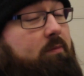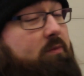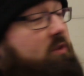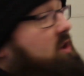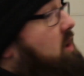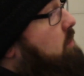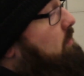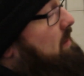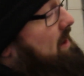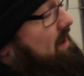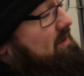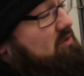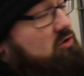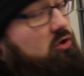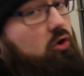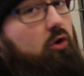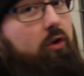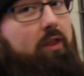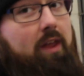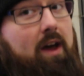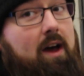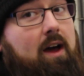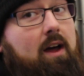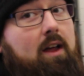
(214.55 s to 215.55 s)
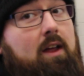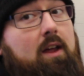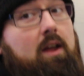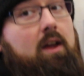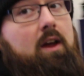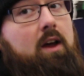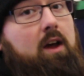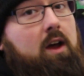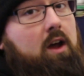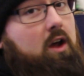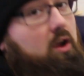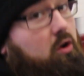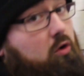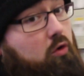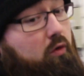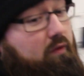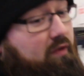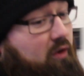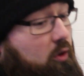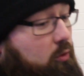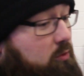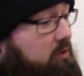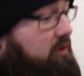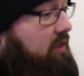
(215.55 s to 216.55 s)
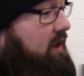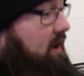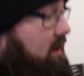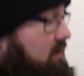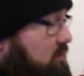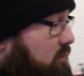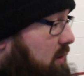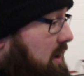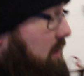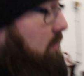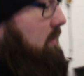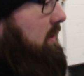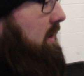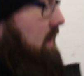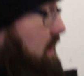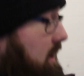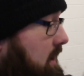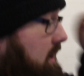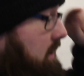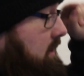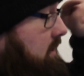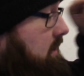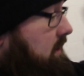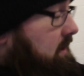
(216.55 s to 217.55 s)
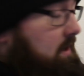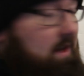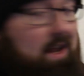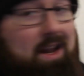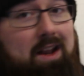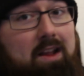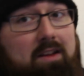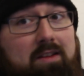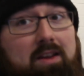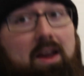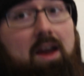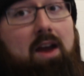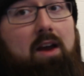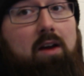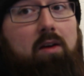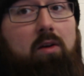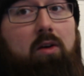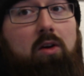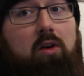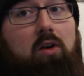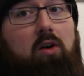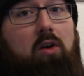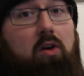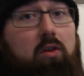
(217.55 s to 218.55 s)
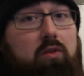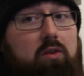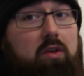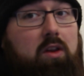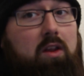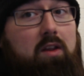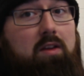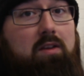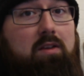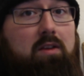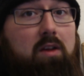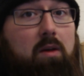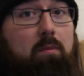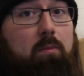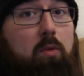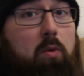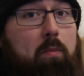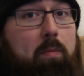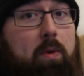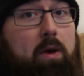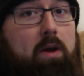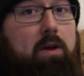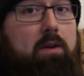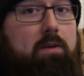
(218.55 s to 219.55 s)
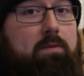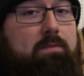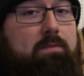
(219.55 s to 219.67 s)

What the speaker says: So enjoy that and look forward to that as well. Now let's get onto this bumper.